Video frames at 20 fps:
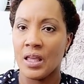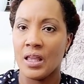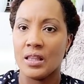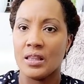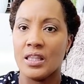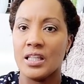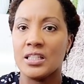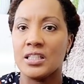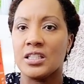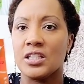
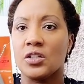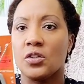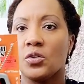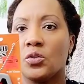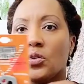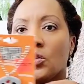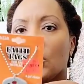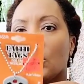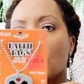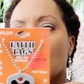this
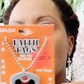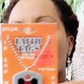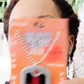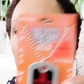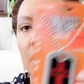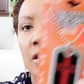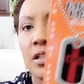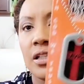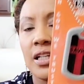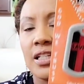little,
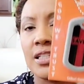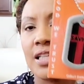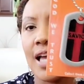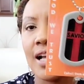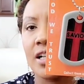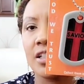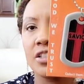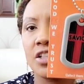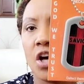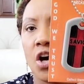it's like
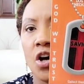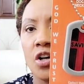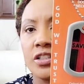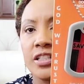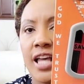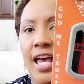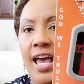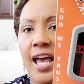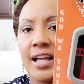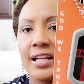a dog
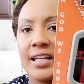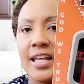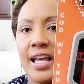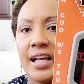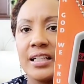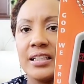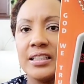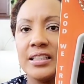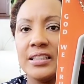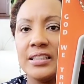tag
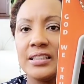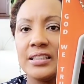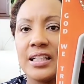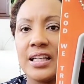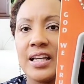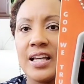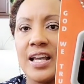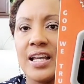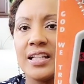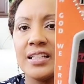necklace,
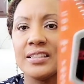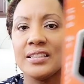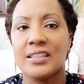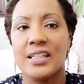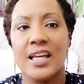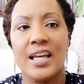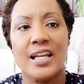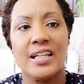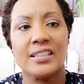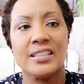and it
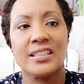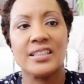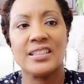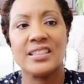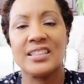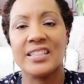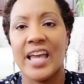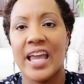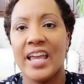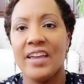says
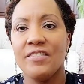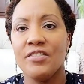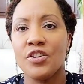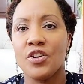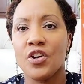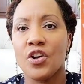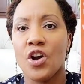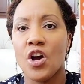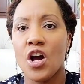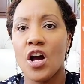
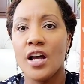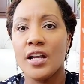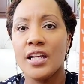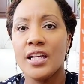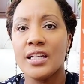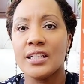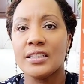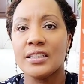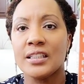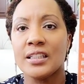Savior on
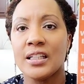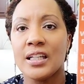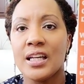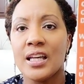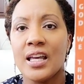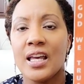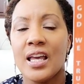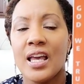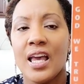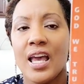it.
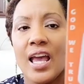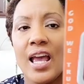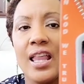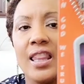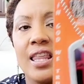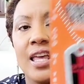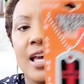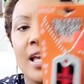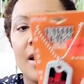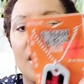And
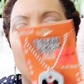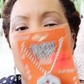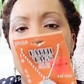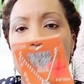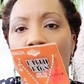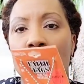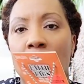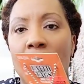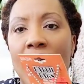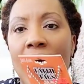then on
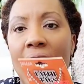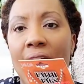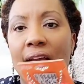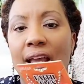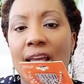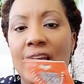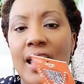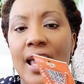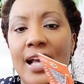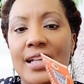the
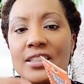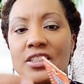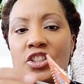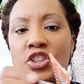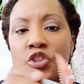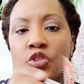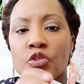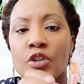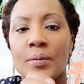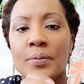back, it has a
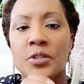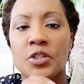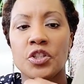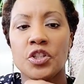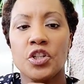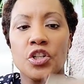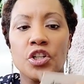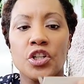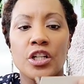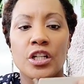
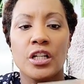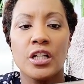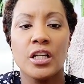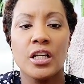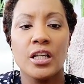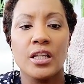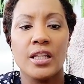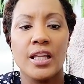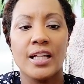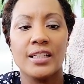scripture
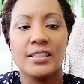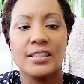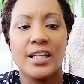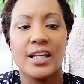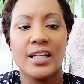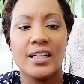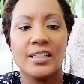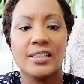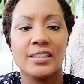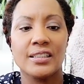that
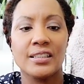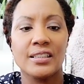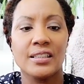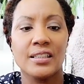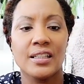says,